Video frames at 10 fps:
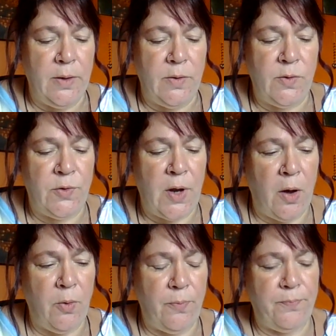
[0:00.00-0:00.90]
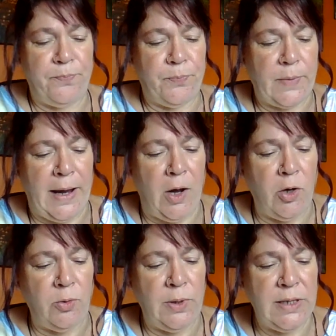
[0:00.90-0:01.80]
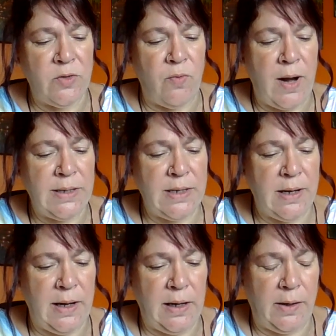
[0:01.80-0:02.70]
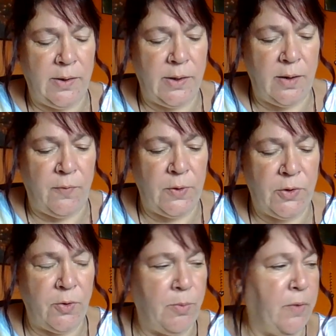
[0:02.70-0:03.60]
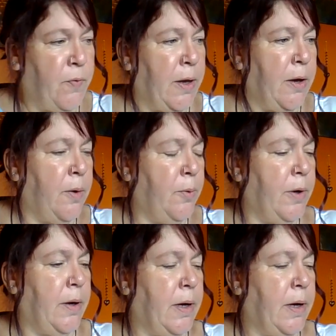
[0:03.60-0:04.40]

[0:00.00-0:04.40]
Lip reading: so I hope this resonates for some of you.